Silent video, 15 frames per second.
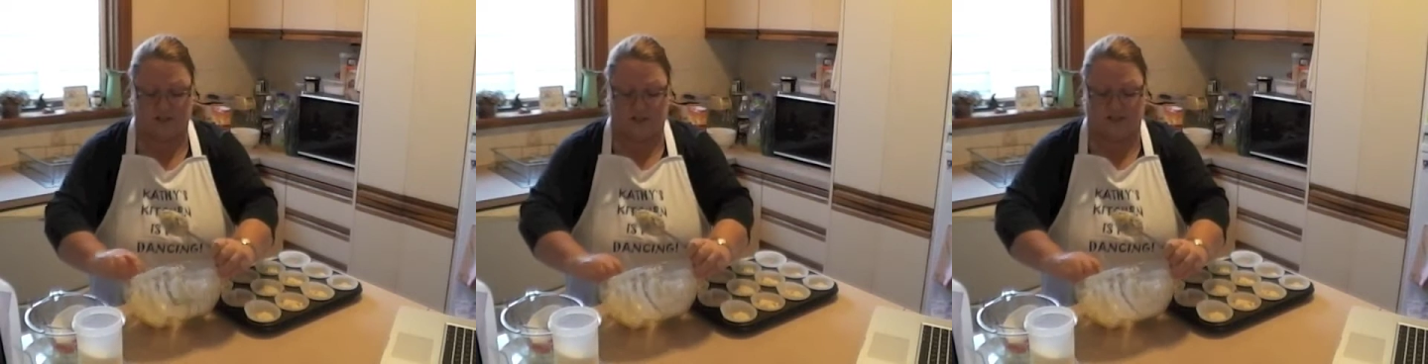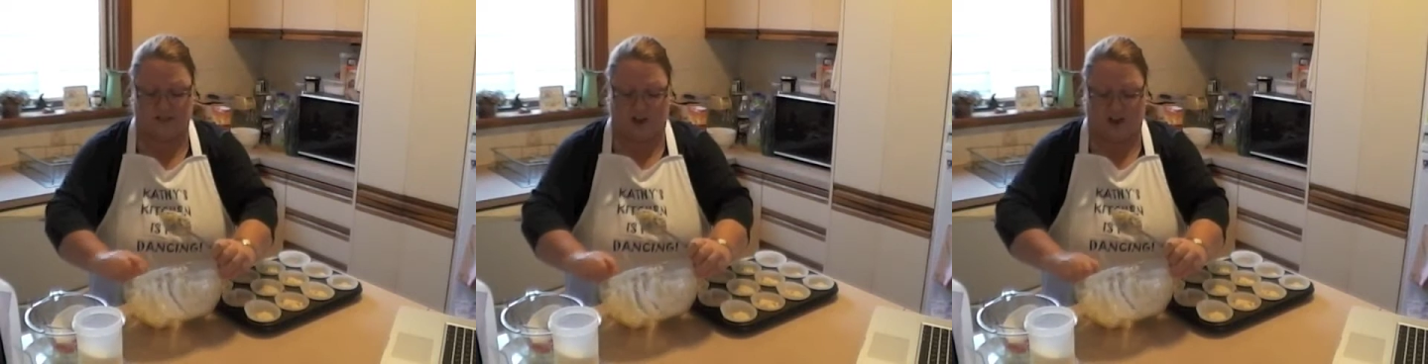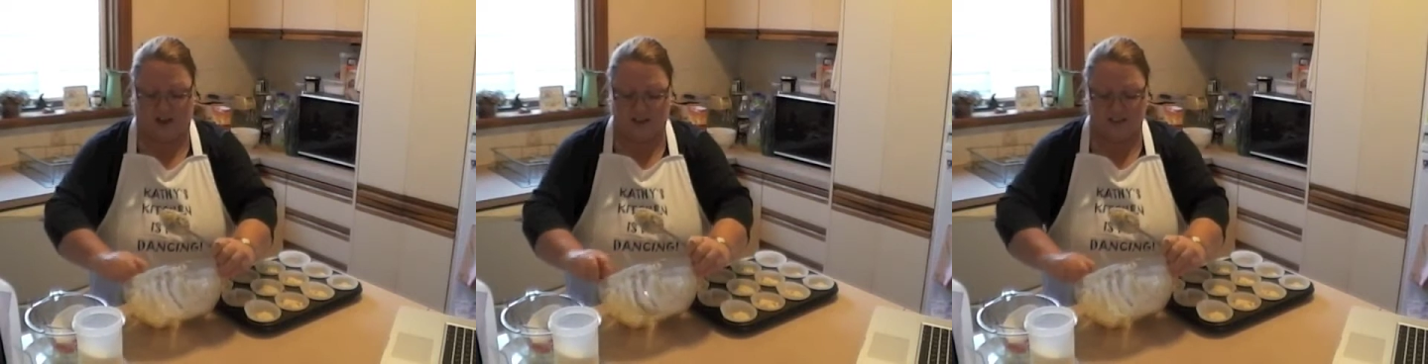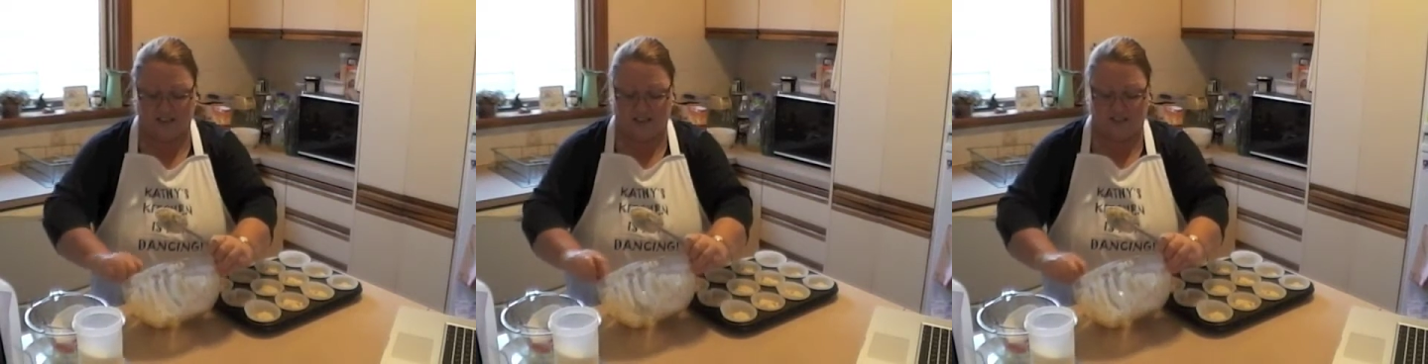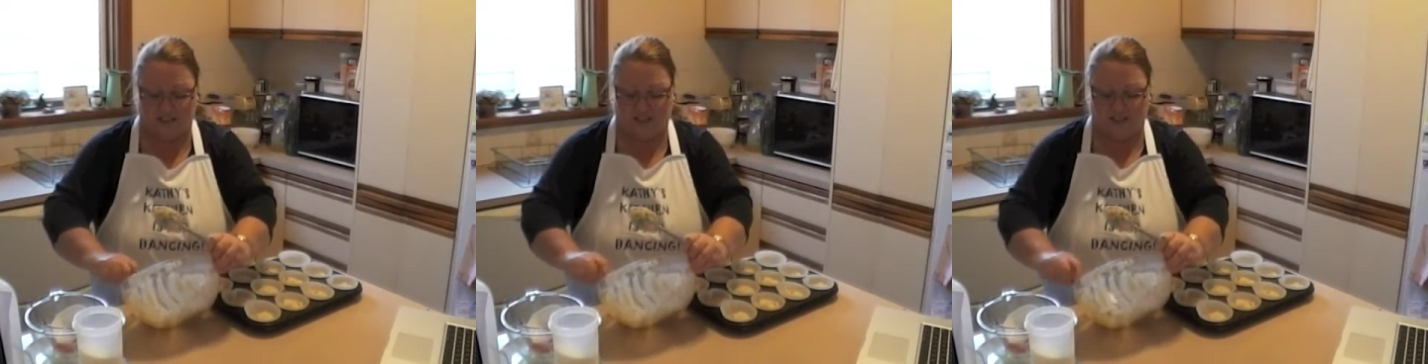sight,
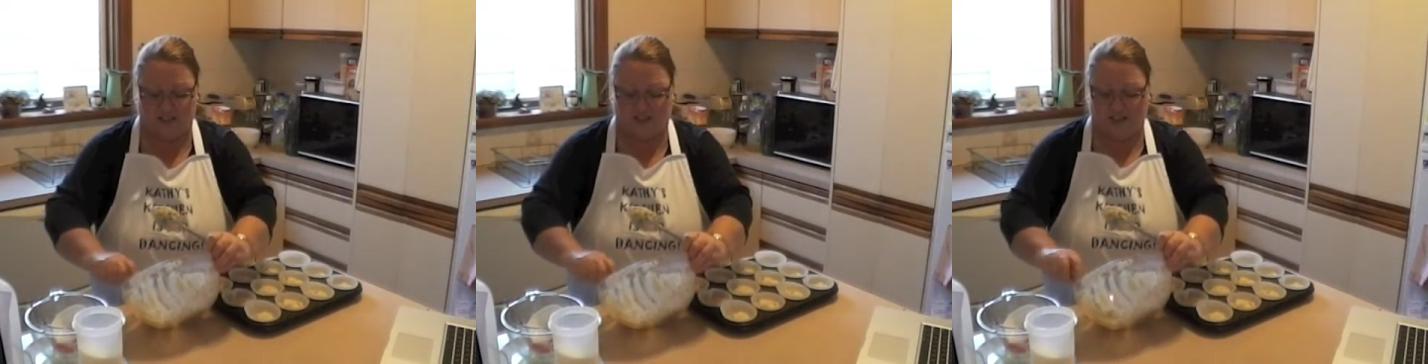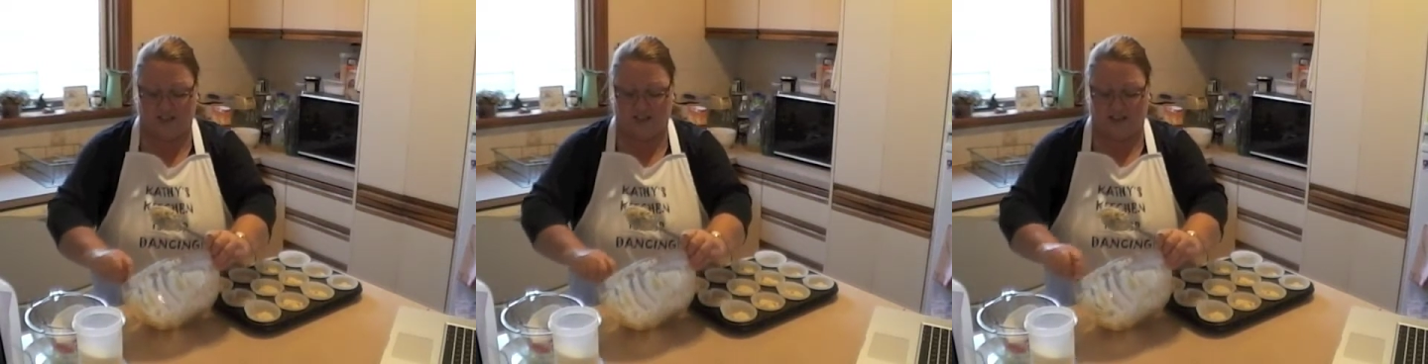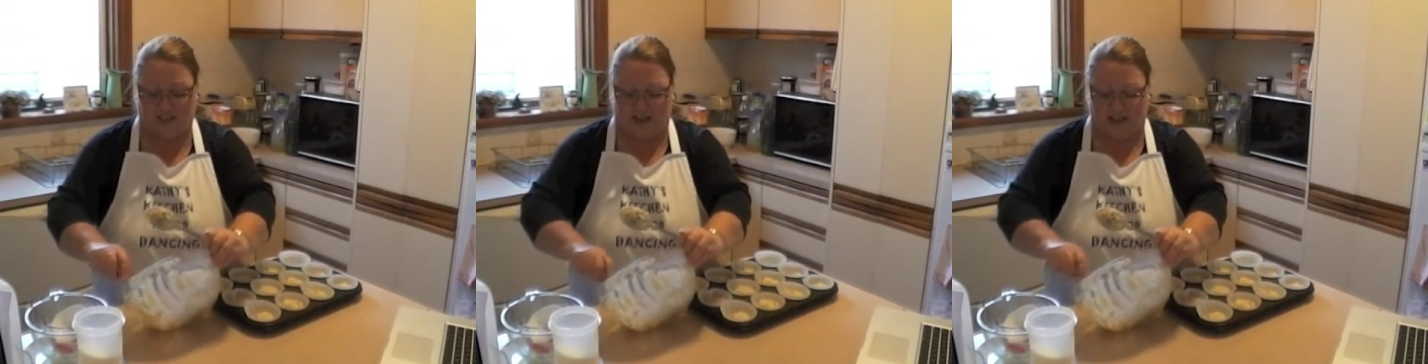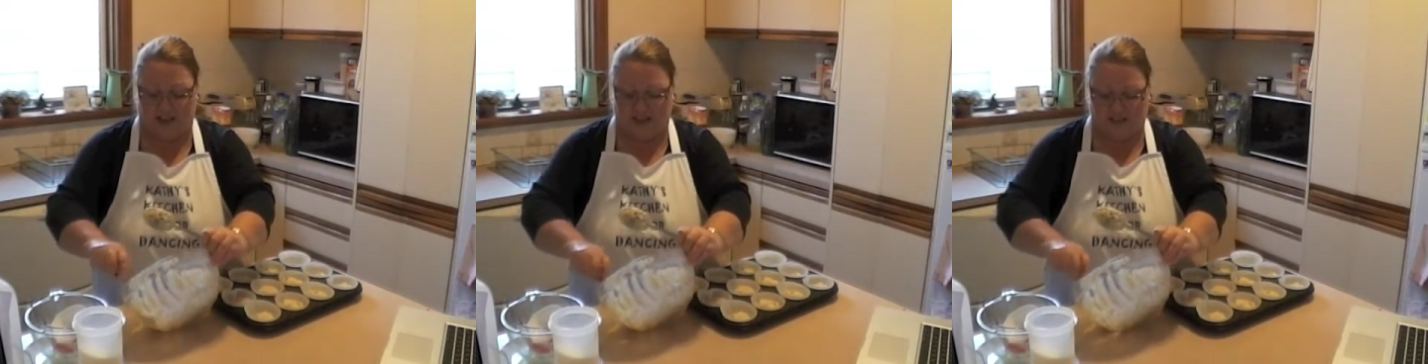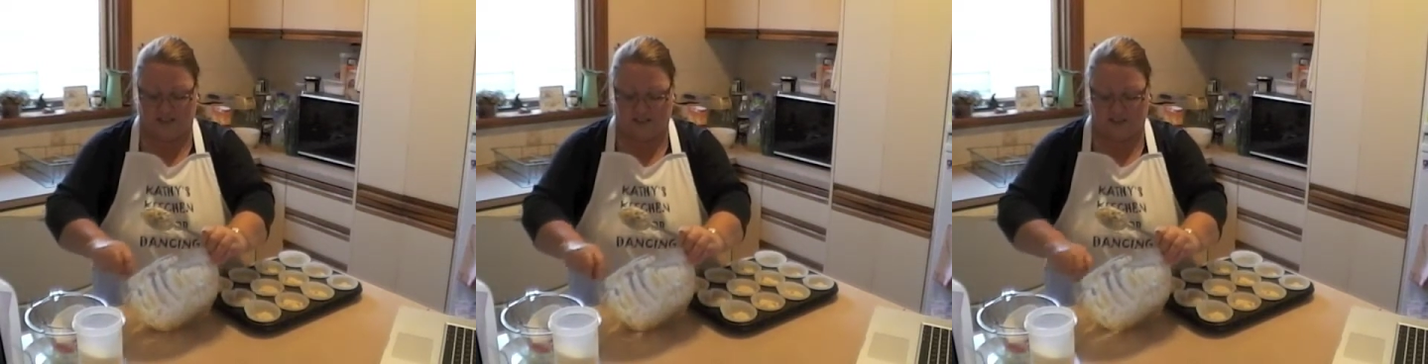
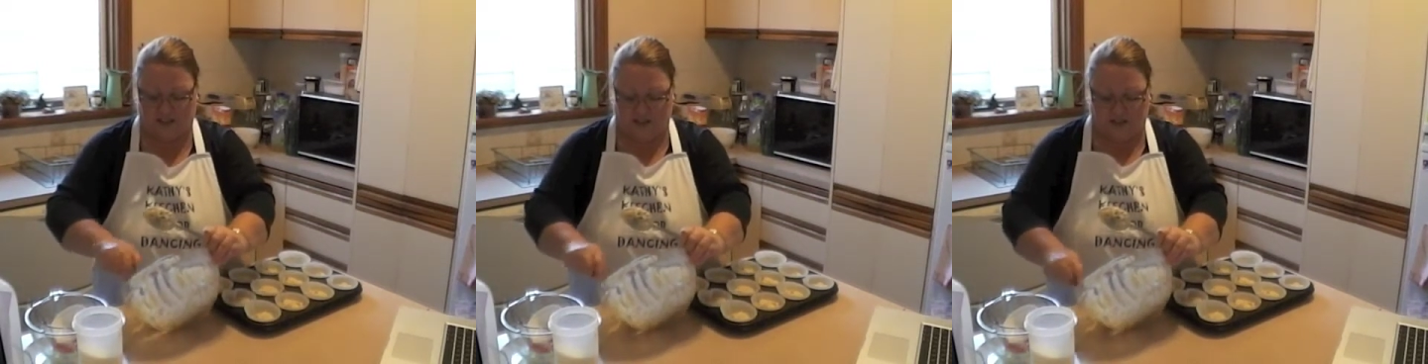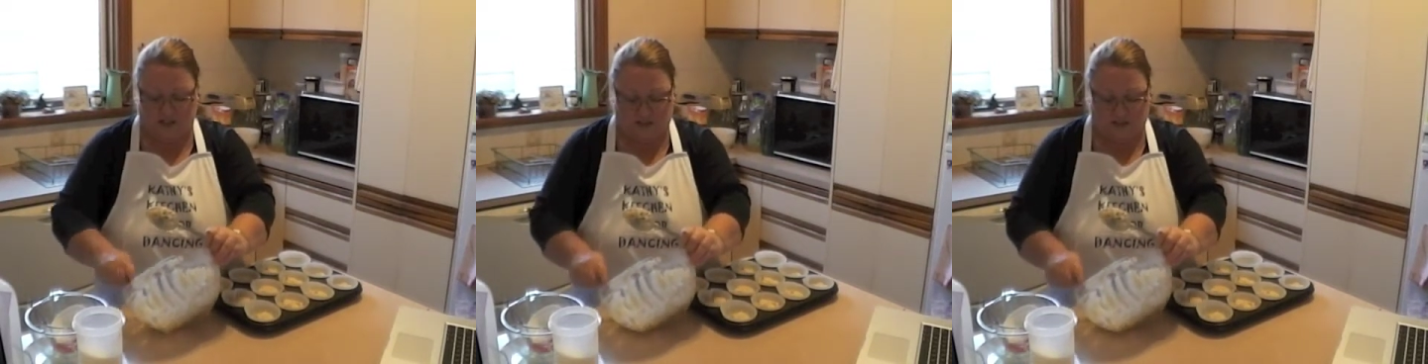taste,